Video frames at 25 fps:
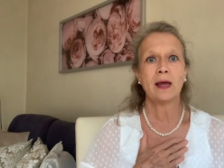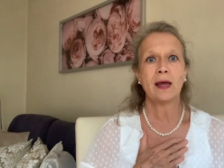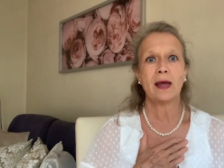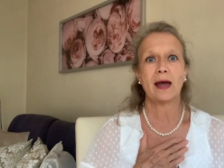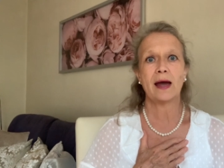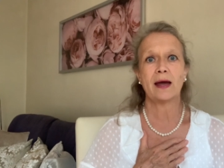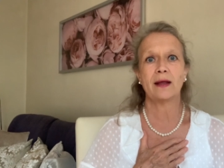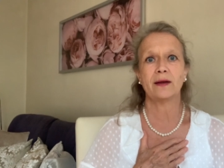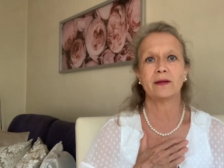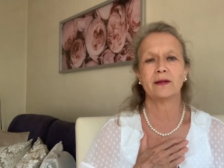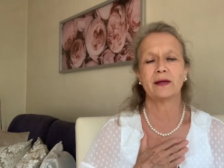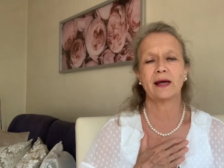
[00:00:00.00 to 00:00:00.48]

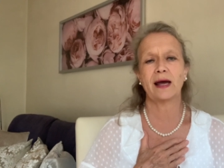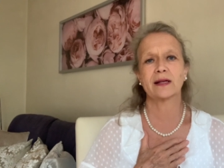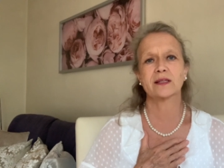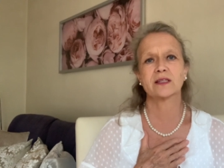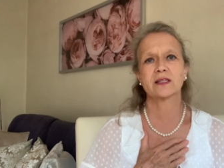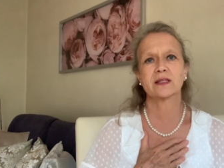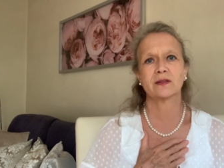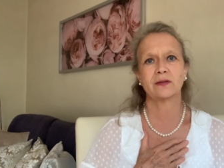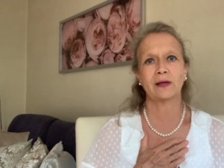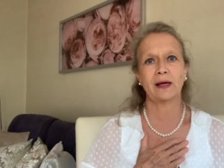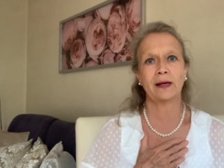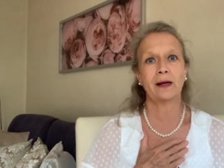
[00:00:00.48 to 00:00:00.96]
And that's
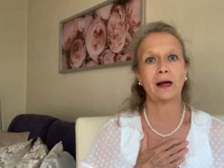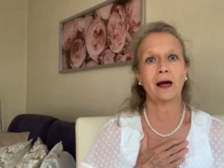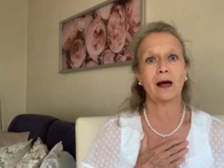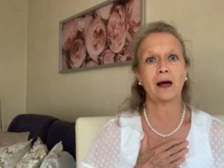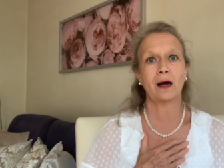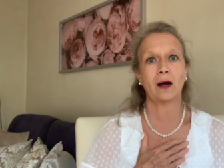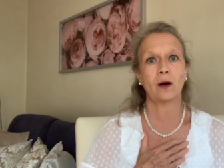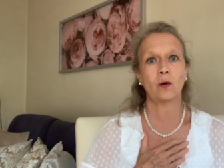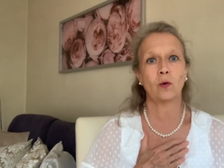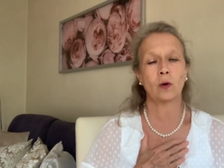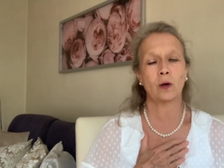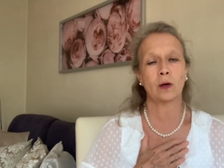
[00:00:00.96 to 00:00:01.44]
then
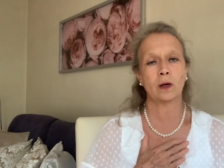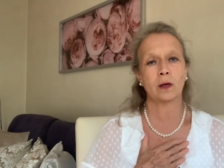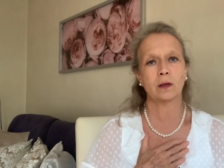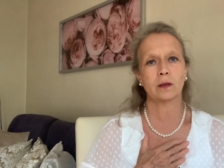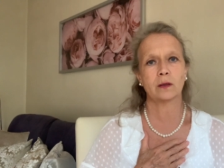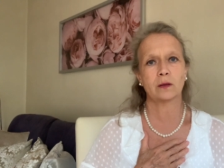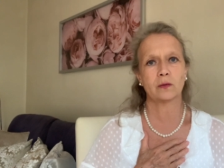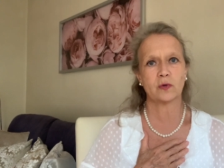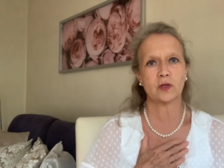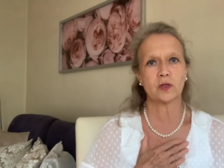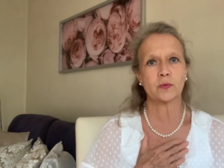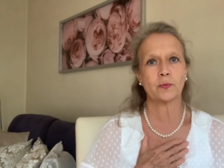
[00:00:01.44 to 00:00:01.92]
our
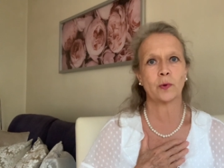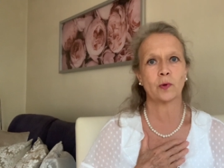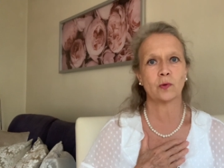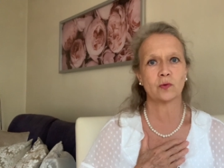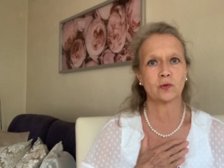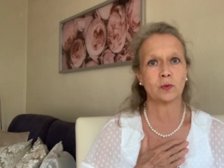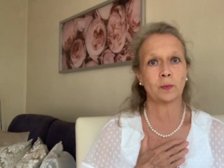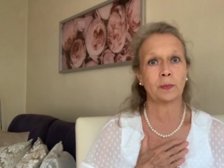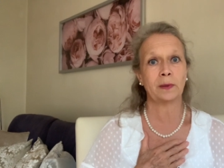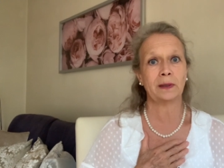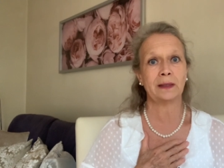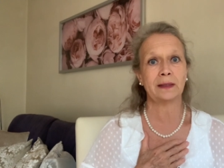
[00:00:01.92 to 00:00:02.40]

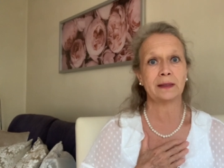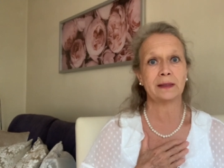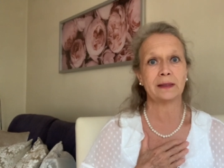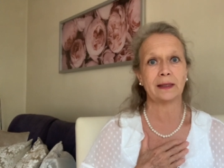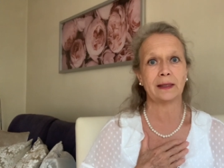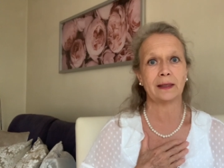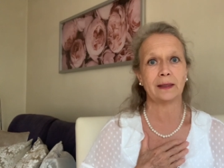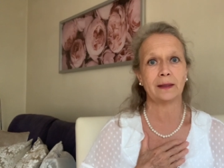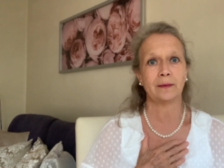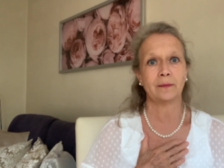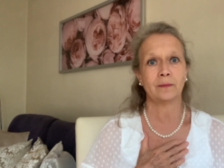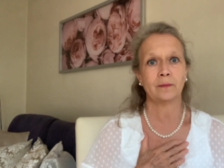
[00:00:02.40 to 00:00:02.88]

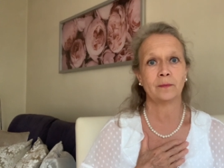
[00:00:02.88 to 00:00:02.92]
responsibility.